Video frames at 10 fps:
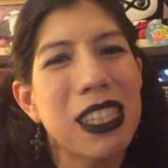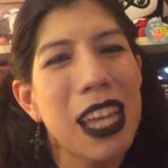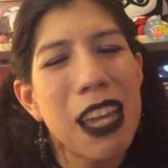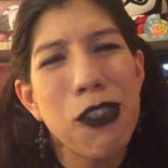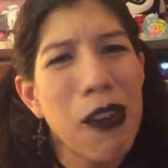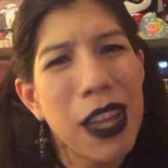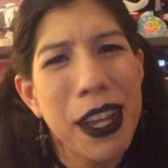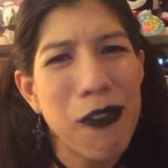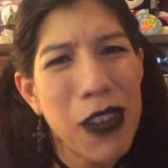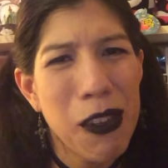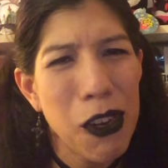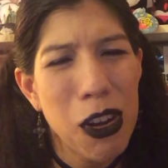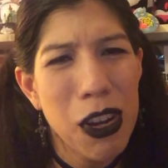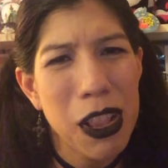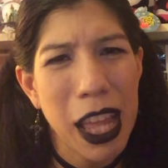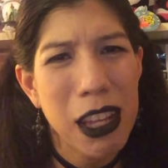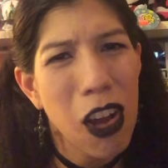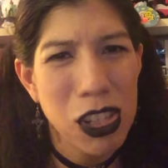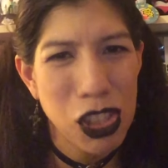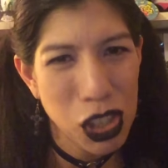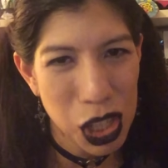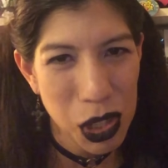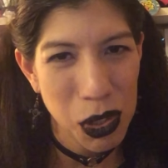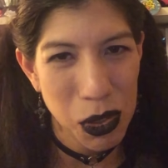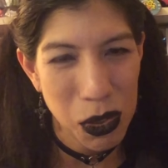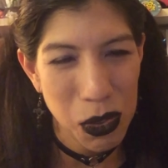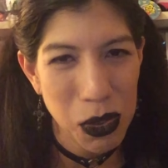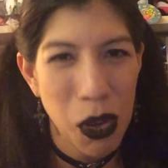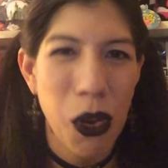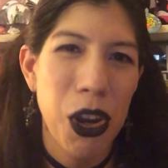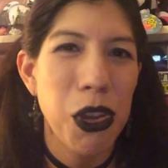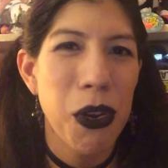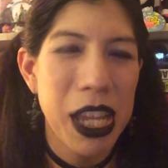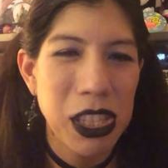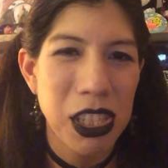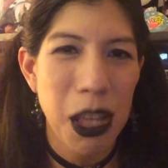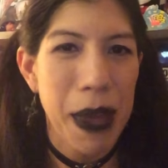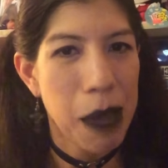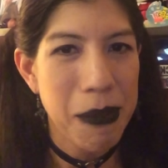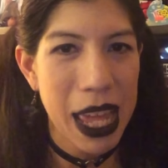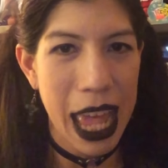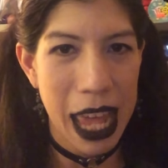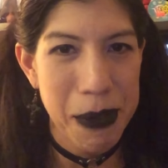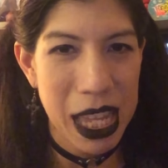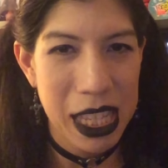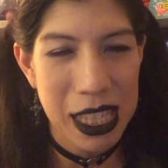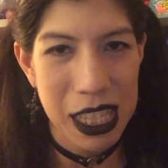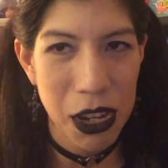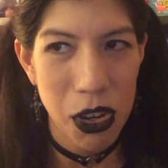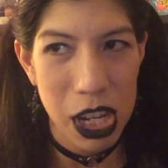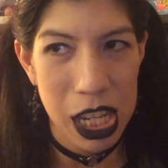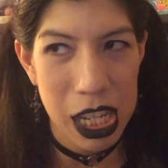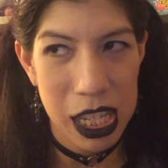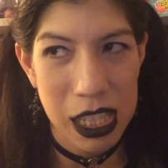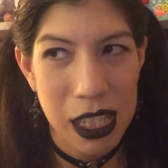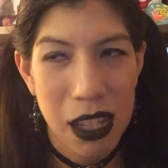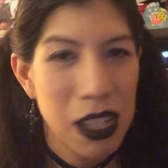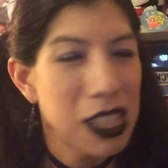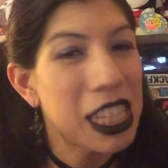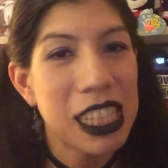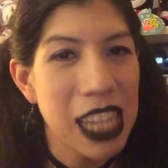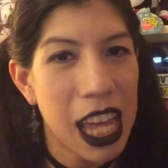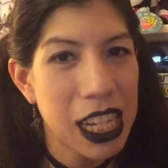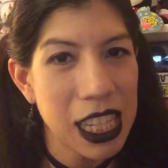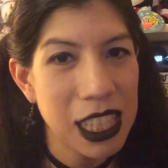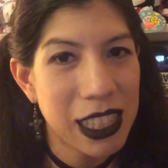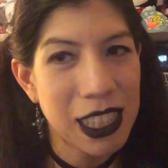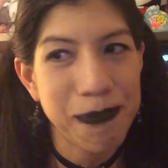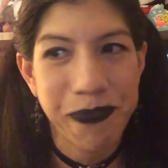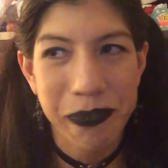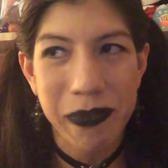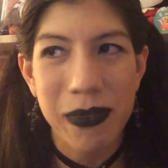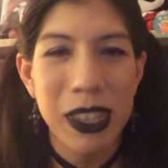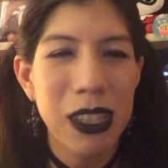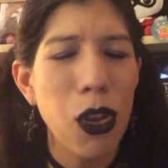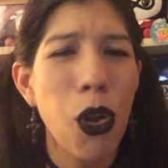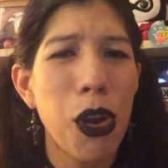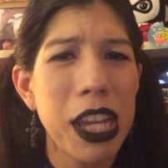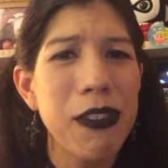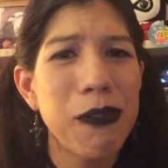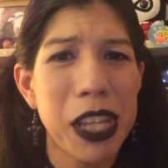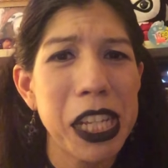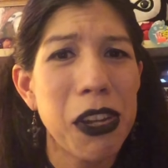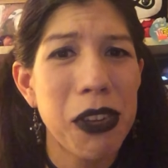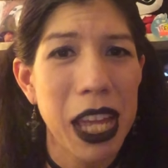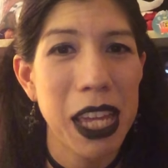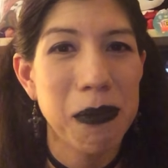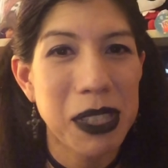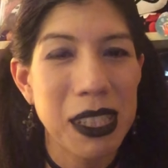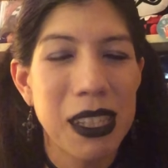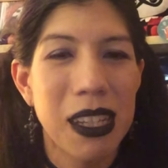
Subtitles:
say if you have like a favorite like cartoon, or you're into the Batman anime series, Teen Titans, or even video games,